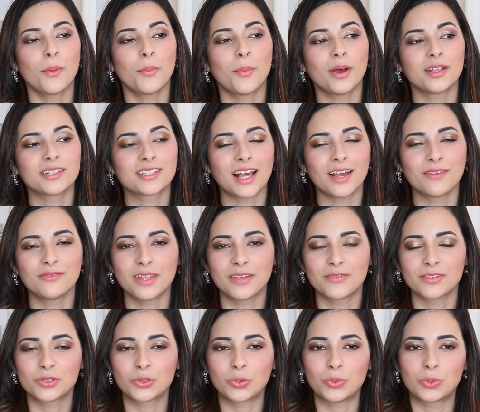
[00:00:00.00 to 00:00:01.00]
but I've
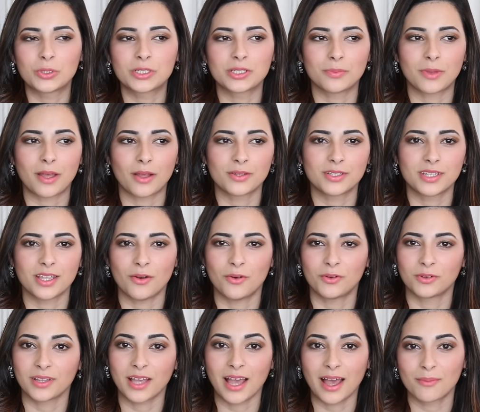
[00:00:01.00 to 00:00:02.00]
never talked about it
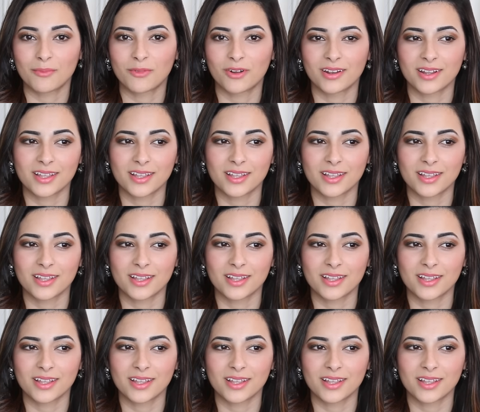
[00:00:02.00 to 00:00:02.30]
on camera,